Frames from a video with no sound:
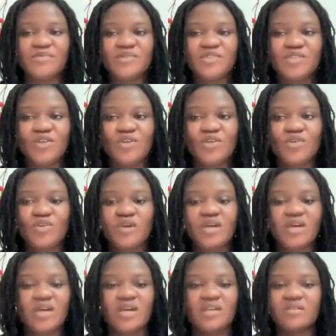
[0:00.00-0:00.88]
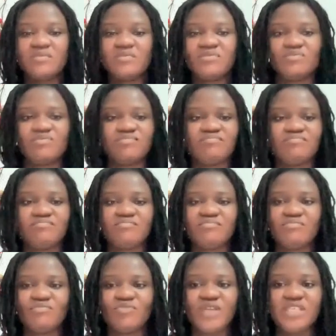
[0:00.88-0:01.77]
So you can
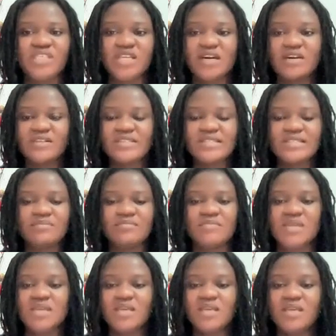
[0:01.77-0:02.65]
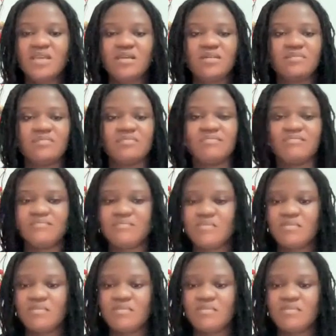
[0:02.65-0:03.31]
reach out to me.